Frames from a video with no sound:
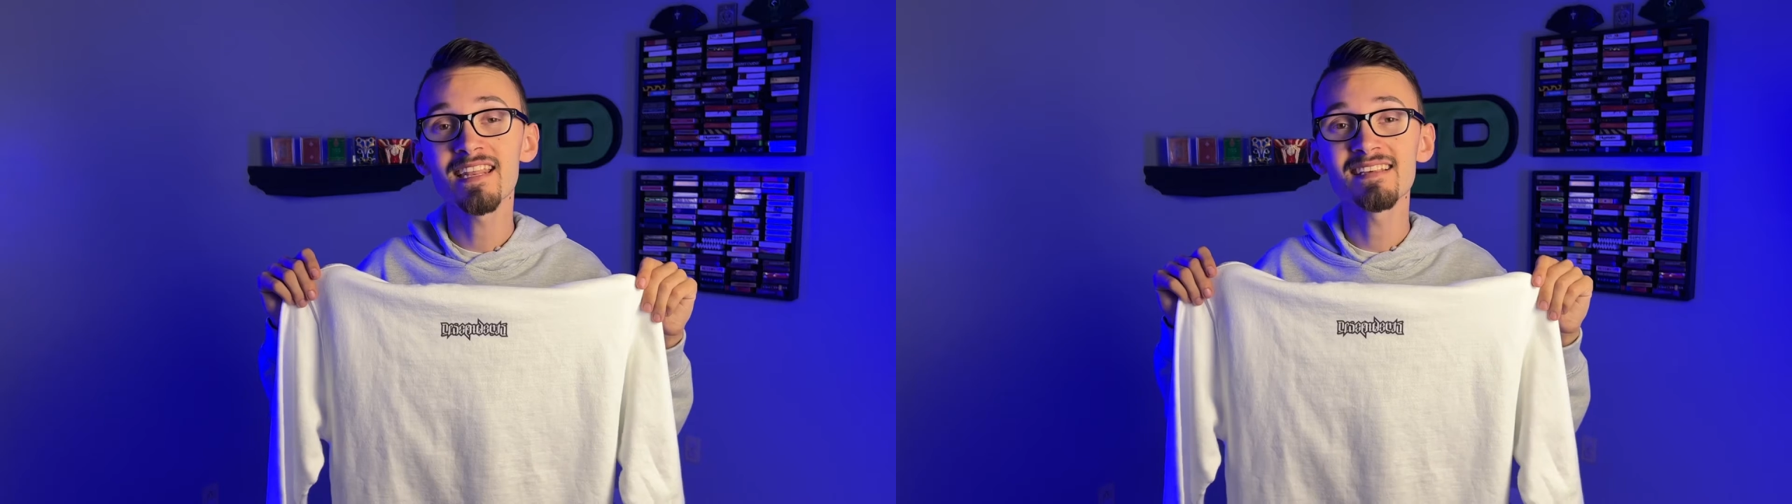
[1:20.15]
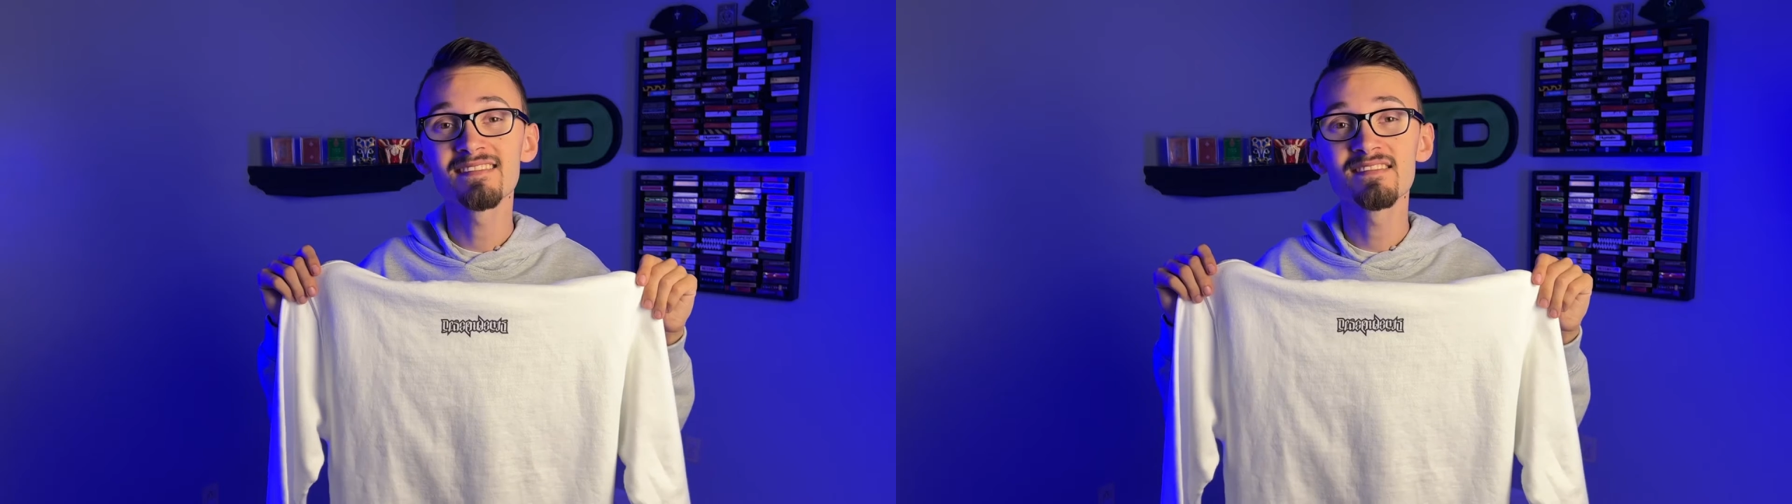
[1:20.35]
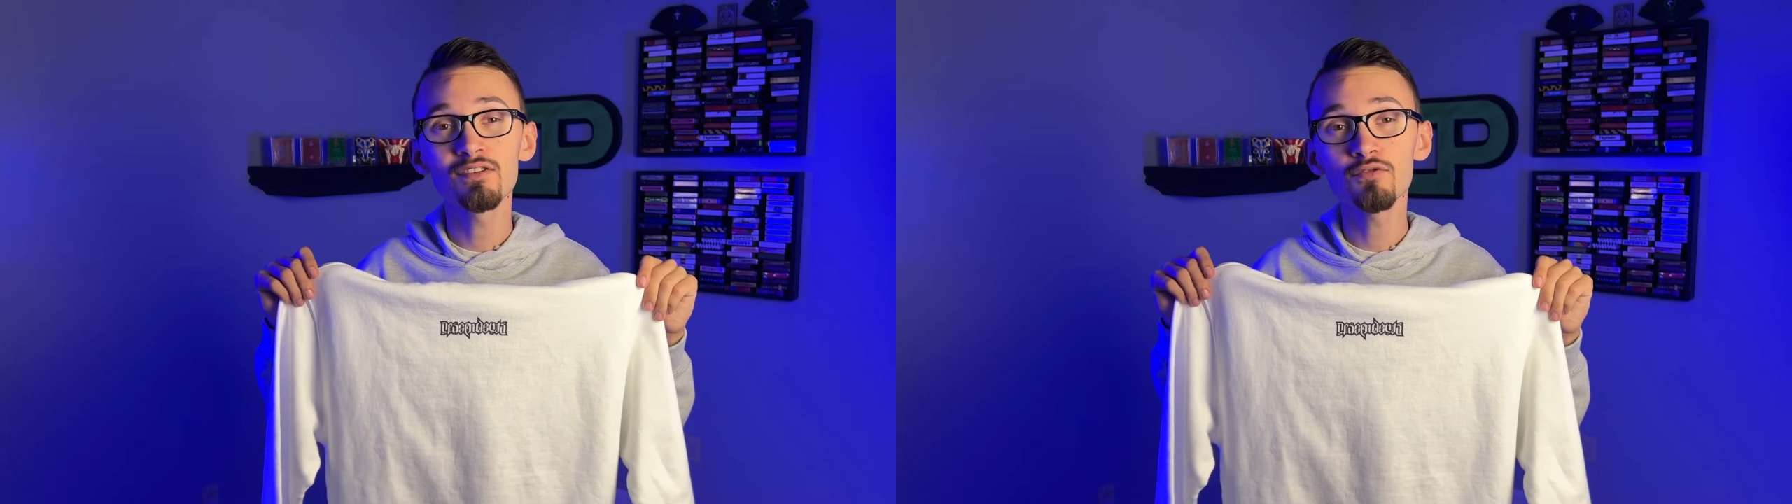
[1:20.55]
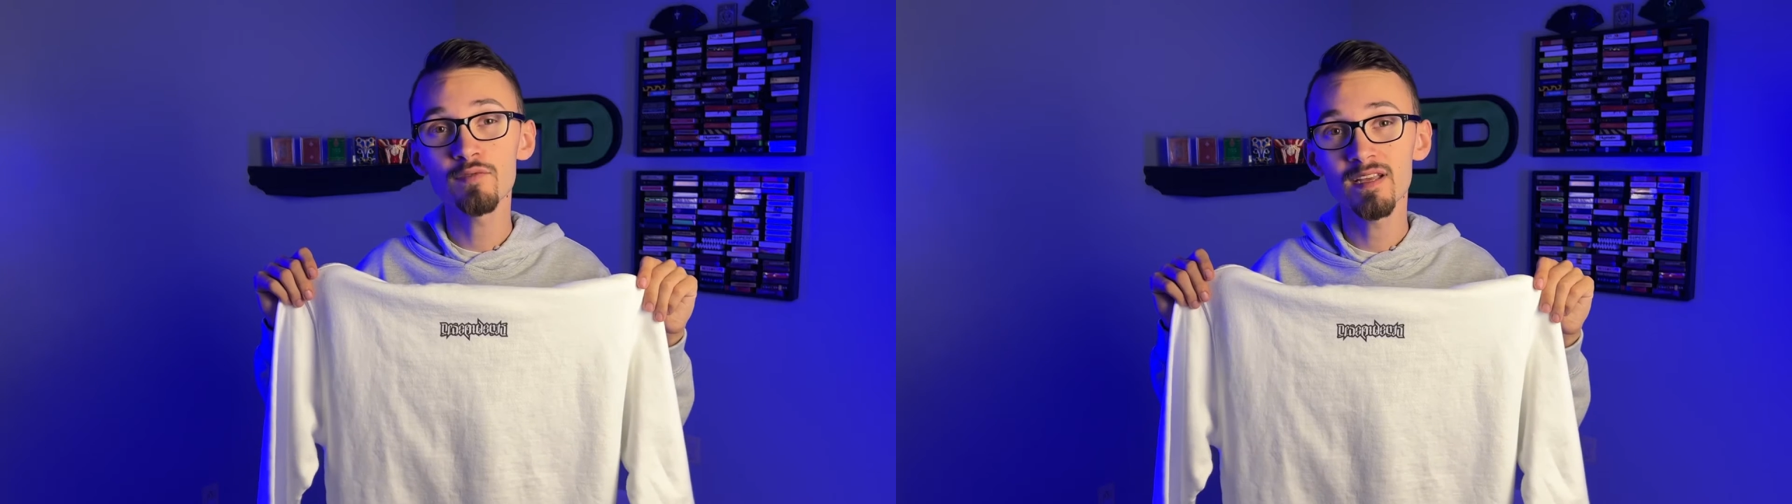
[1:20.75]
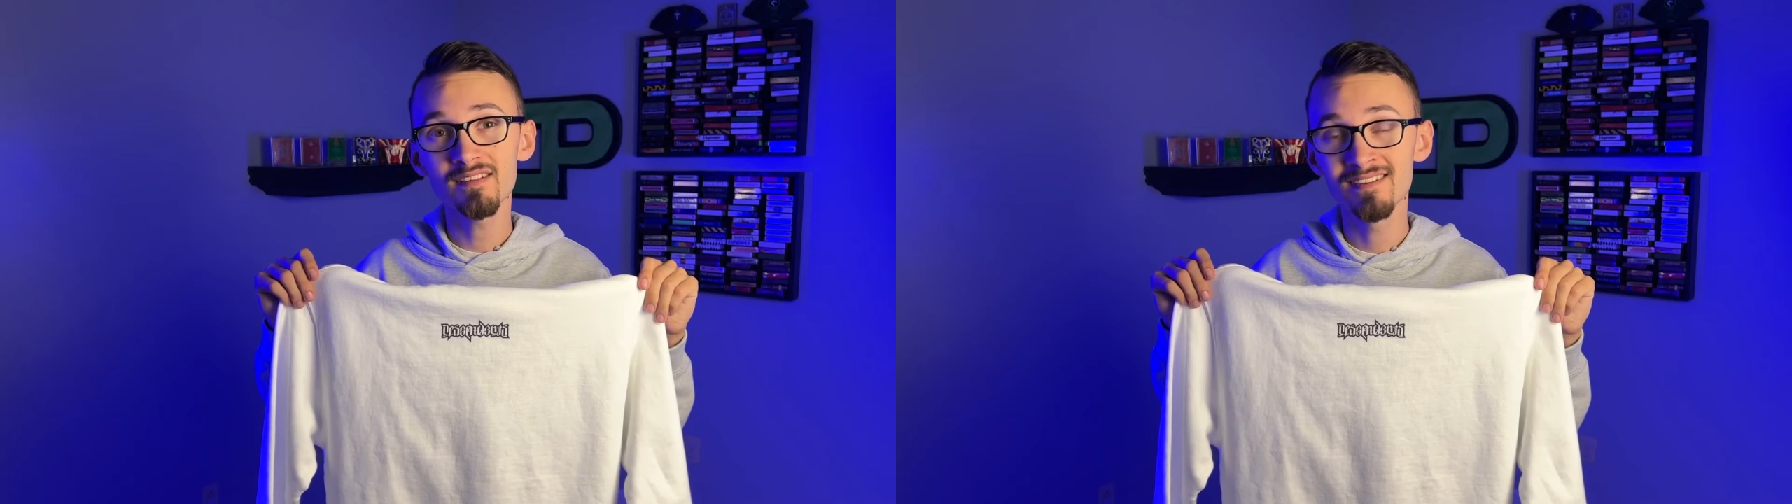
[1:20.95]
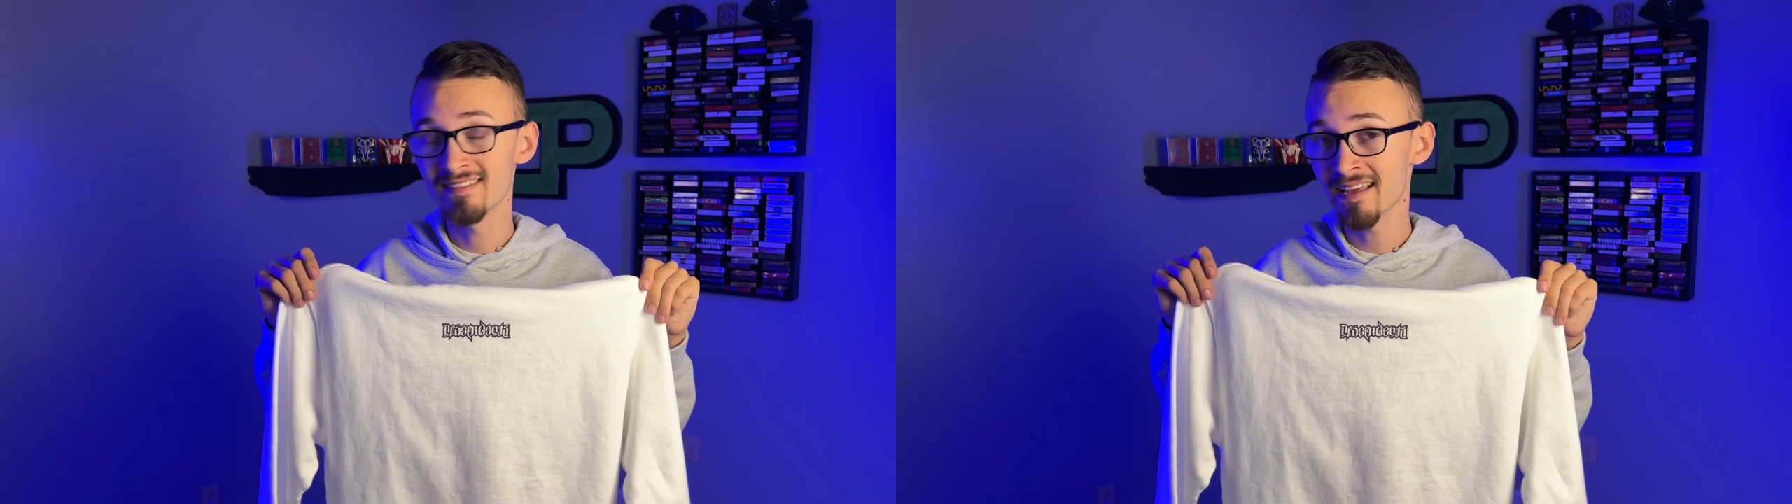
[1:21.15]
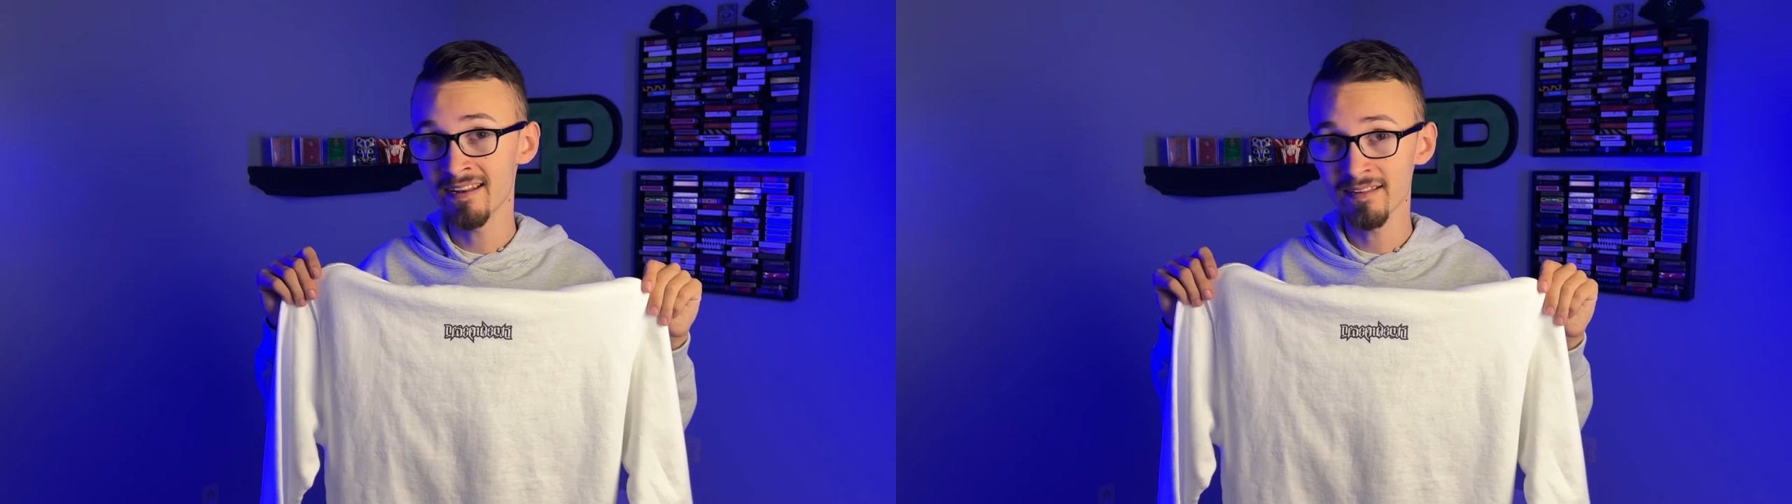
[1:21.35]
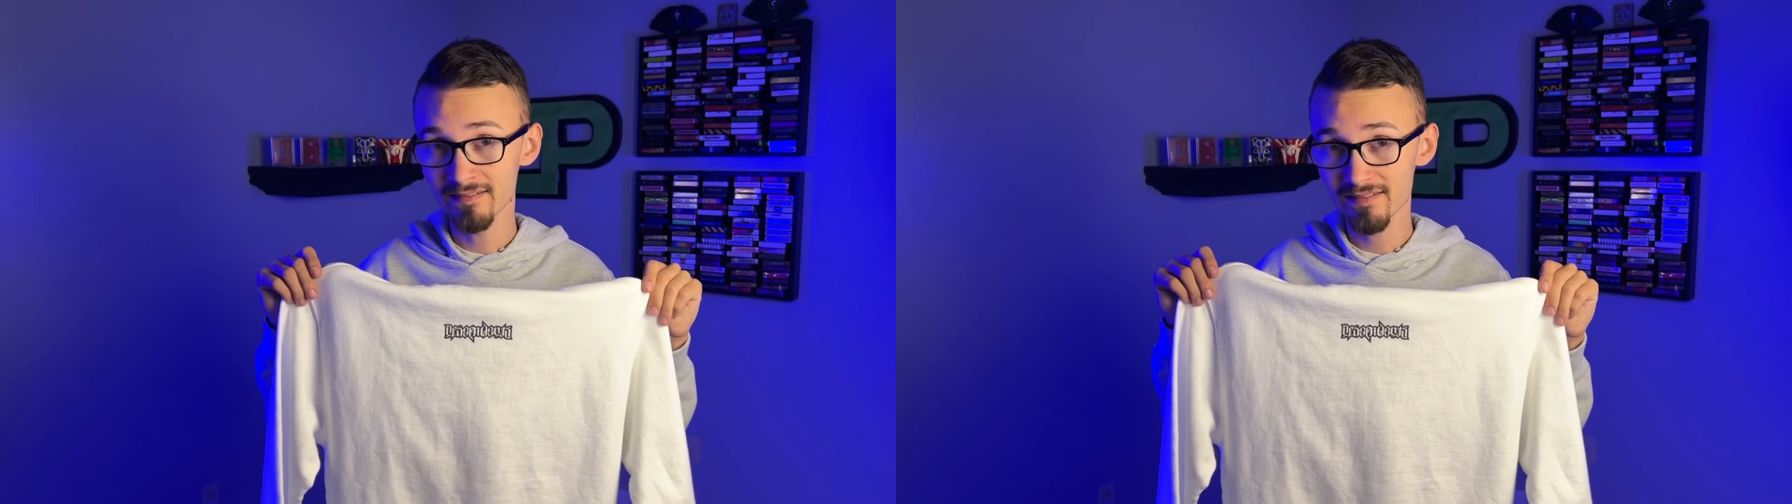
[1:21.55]
it still reads
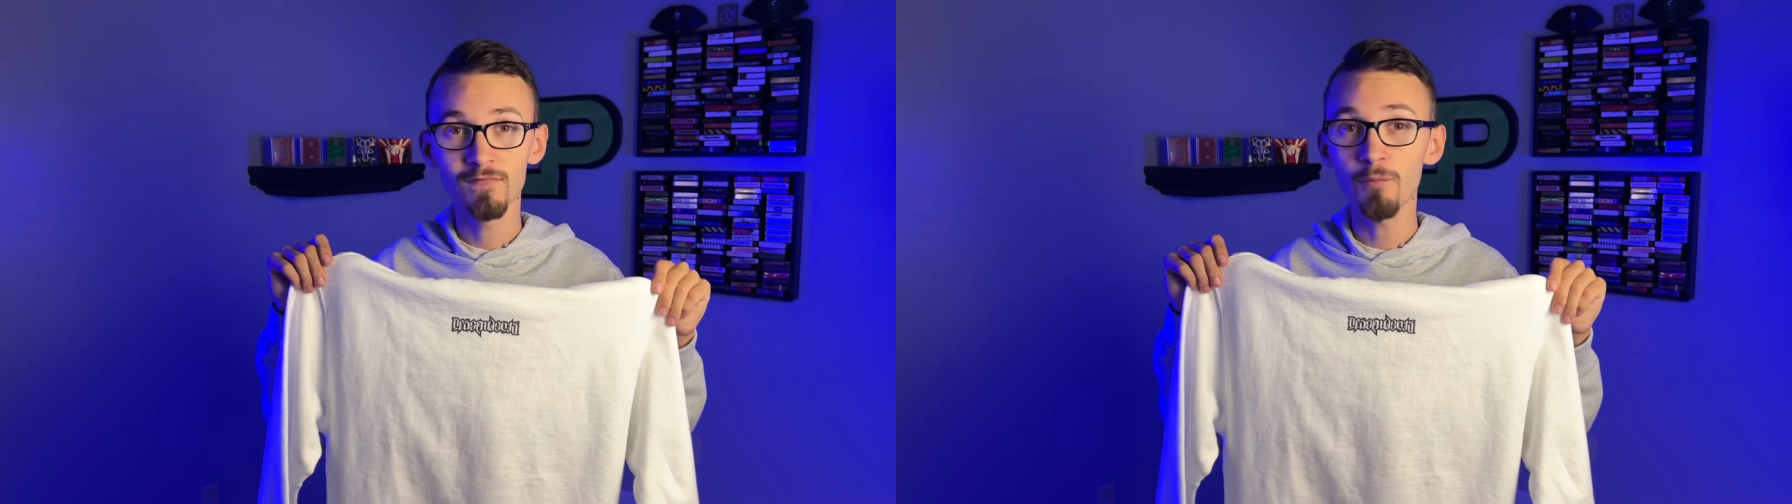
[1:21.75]
Descendents,